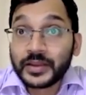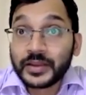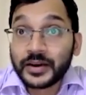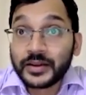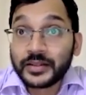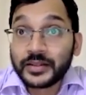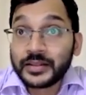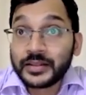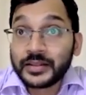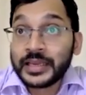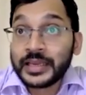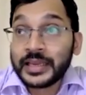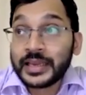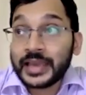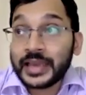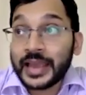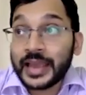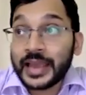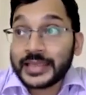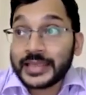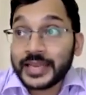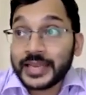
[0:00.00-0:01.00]
the
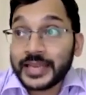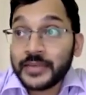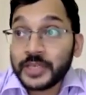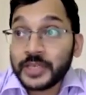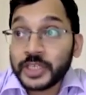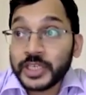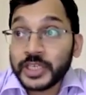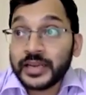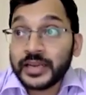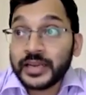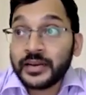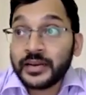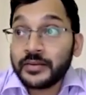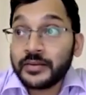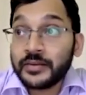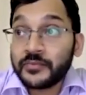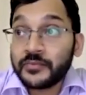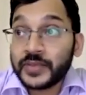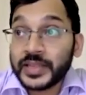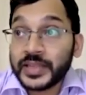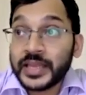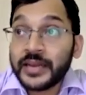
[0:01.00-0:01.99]
X-ray machine
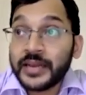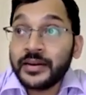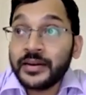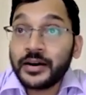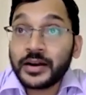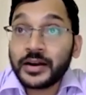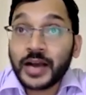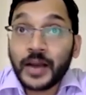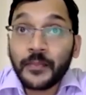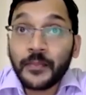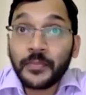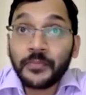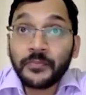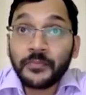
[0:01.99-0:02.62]
within a